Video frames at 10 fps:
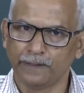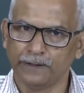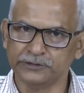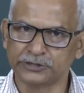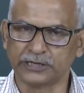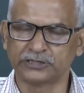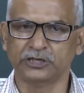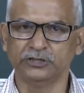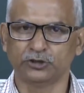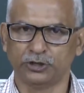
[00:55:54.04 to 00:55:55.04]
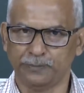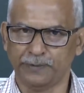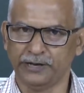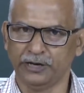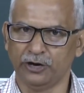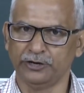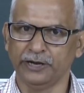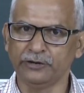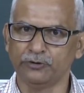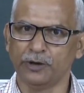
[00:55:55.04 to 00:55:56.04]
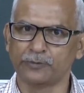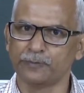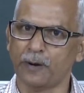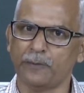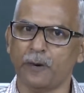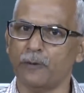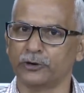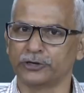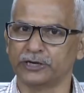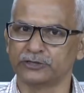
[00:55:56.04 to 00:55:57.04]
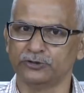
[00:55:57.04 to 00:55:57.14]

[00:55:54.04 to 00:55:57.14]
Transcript: instructions. So, depending on that we have to perform our task.